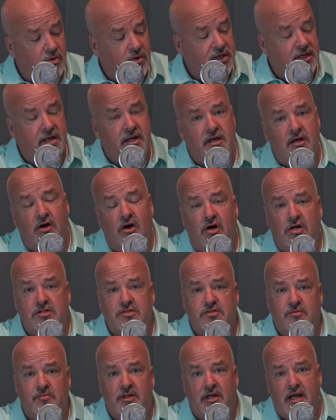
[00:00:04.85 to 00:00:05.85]
getting calls
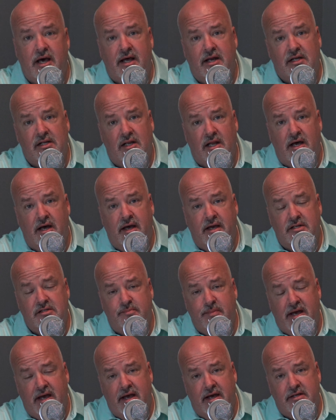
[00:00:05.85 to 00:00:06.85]
from a lot of clients,
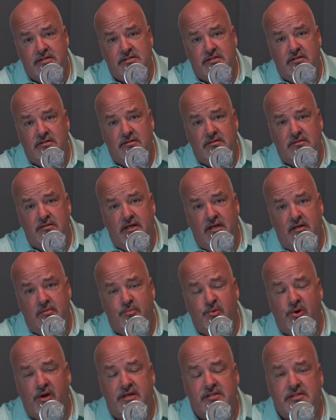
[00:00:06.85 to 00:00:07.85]
past and
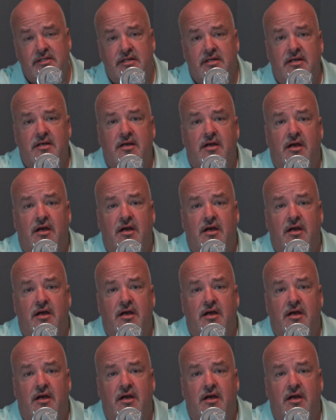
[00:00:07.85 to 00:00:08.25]
present,